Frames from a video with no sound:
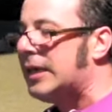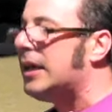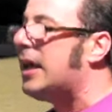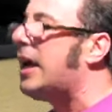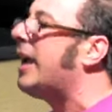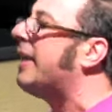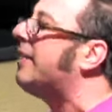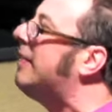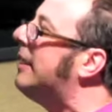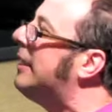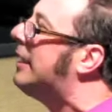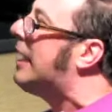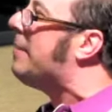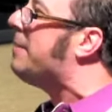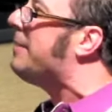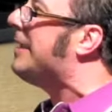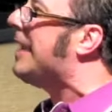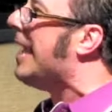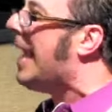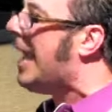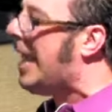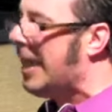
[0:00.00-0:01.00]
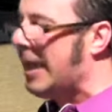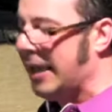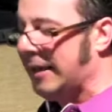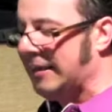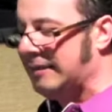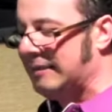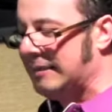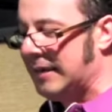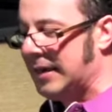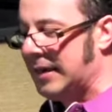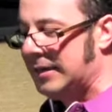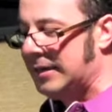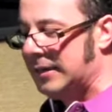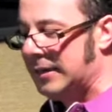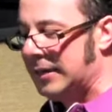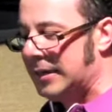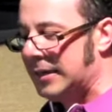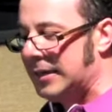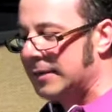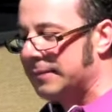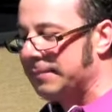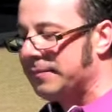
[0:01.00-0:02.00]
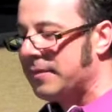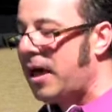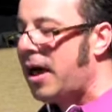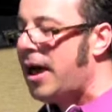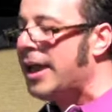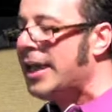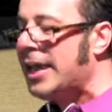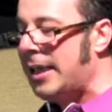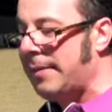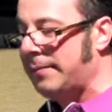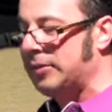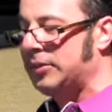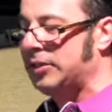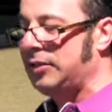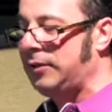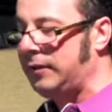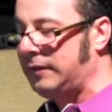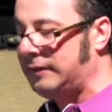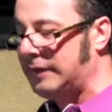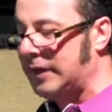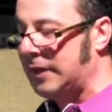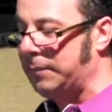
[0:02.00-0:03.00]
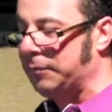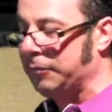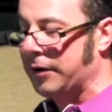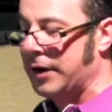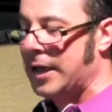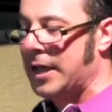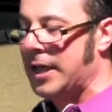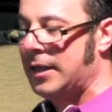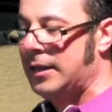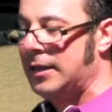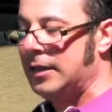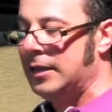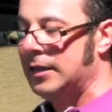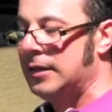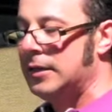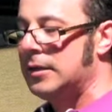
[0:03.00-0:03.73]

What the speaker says: I think I'm gay, I said. I am too, said Brad.